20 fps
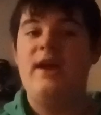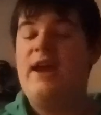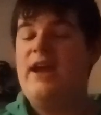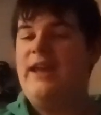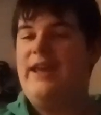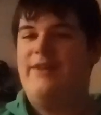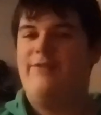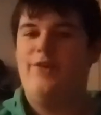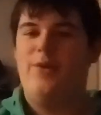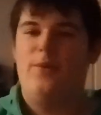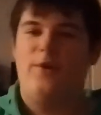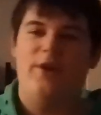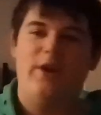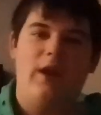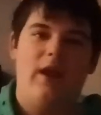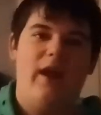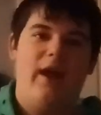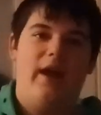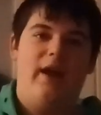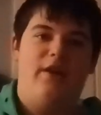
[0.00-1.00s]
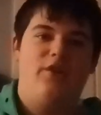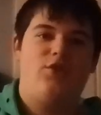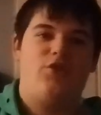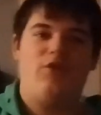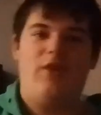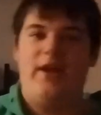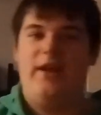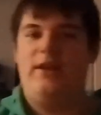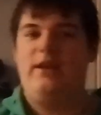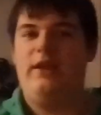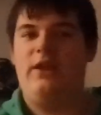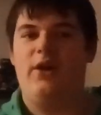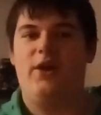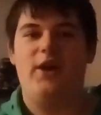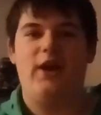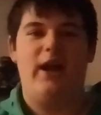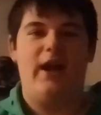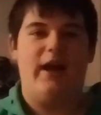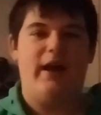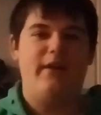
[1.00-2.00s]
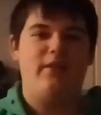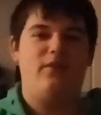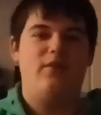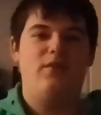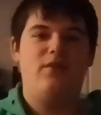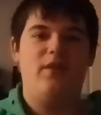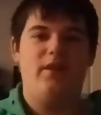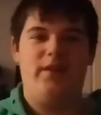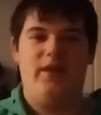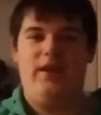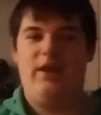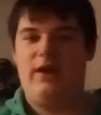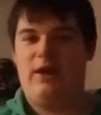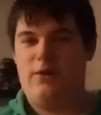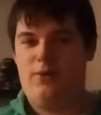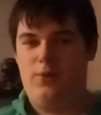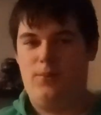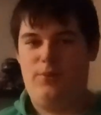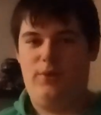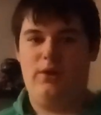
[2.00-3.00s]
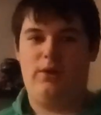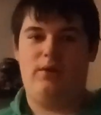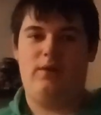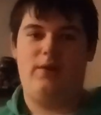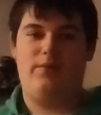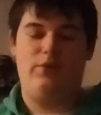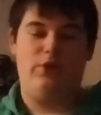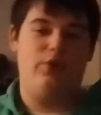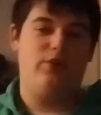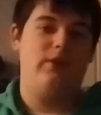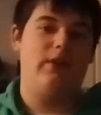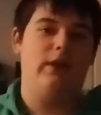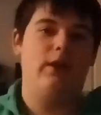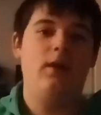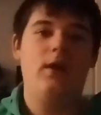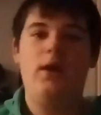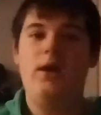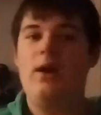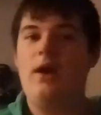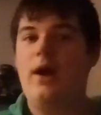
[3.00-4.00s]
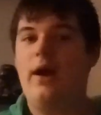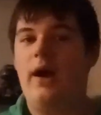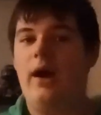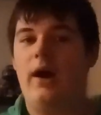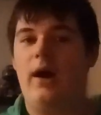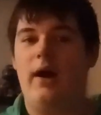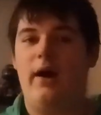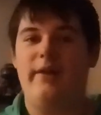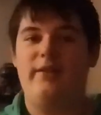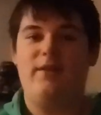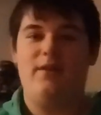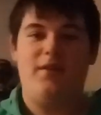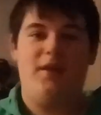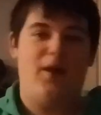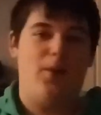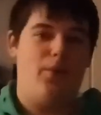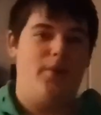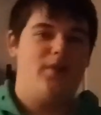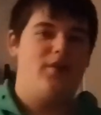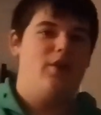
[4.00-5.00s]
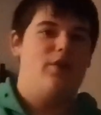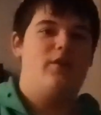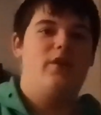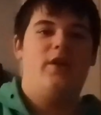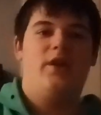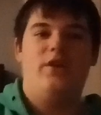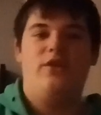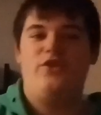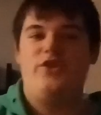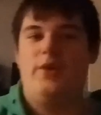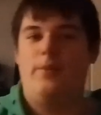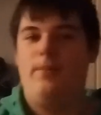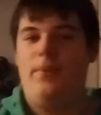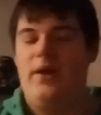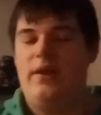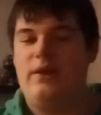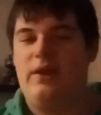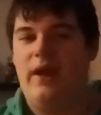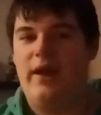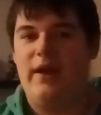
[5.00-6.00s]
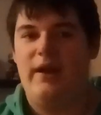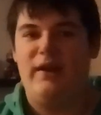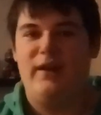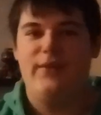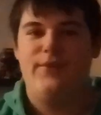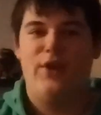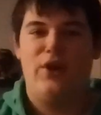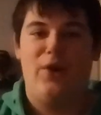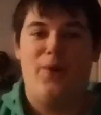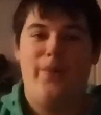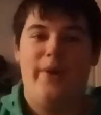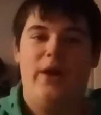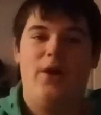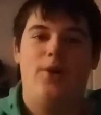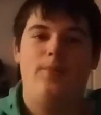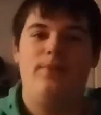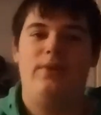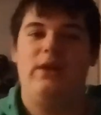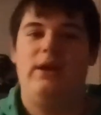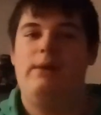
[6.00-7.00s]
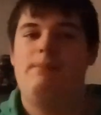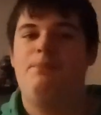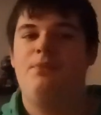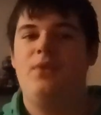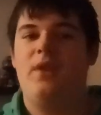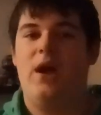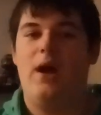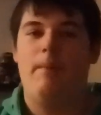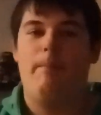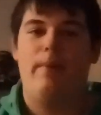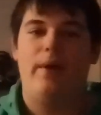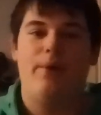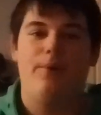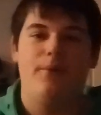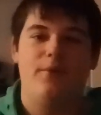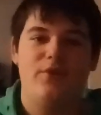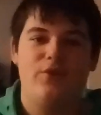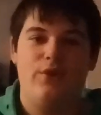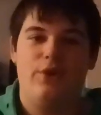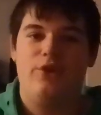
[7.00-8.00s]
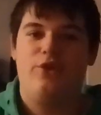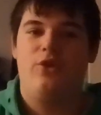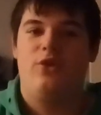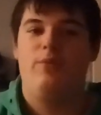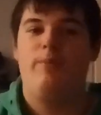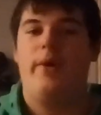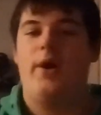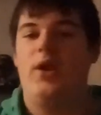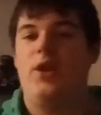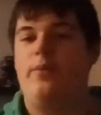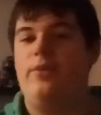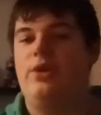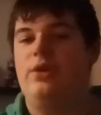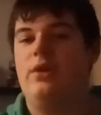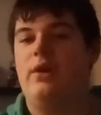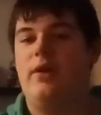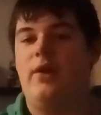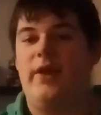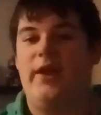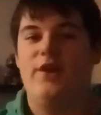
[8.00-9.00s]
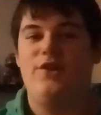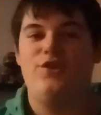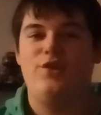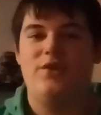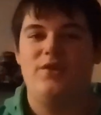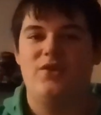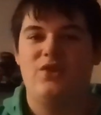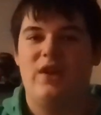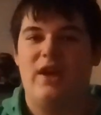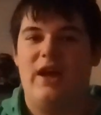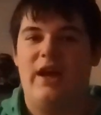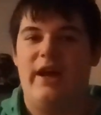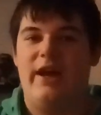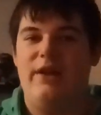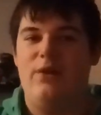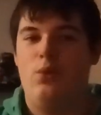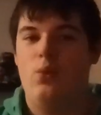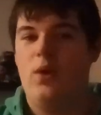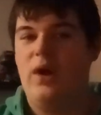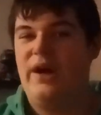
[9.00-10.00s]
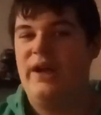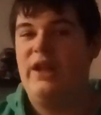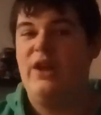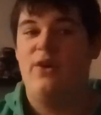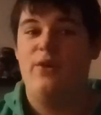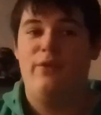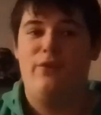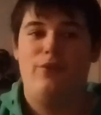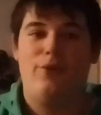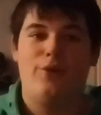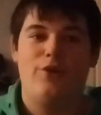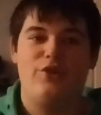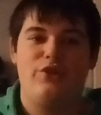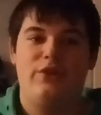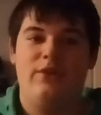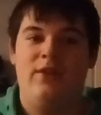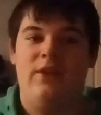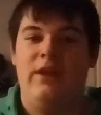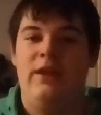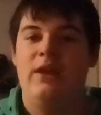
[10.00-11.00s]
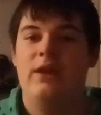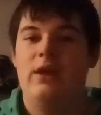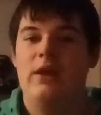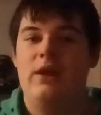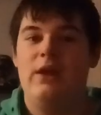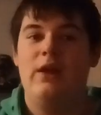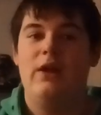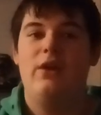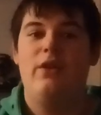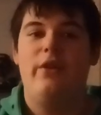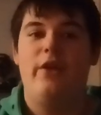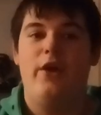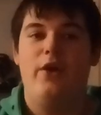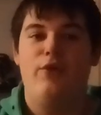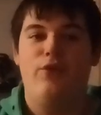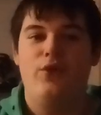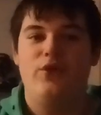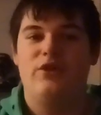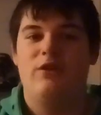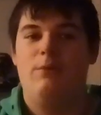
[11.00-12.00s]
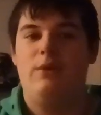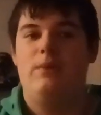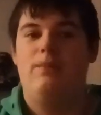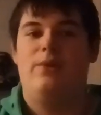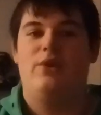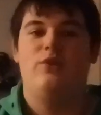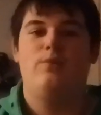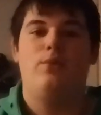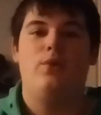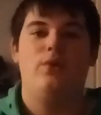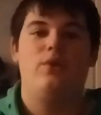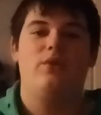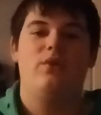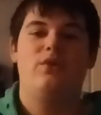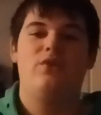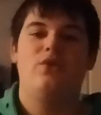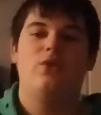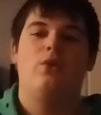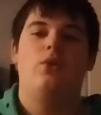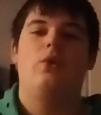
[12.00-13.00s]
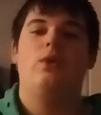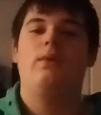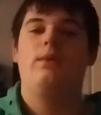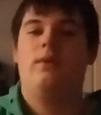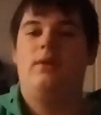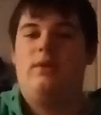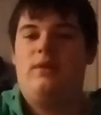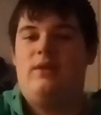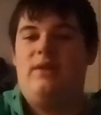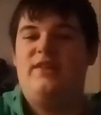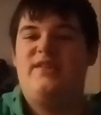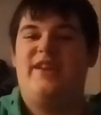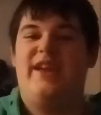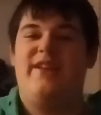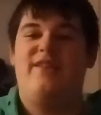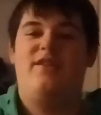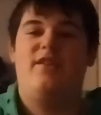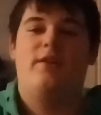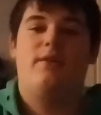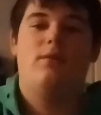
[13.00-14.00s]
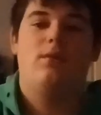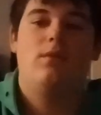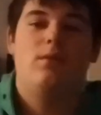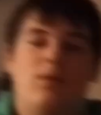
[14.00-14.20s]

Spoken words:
Hey everyone, it's Rhyan here, and today I hope you're having a good day. Today I wanted to jump in and give you a quick update about Scottish Youth Parliament elections and why, unfortunately, the votes have been postponed. So let's get into it.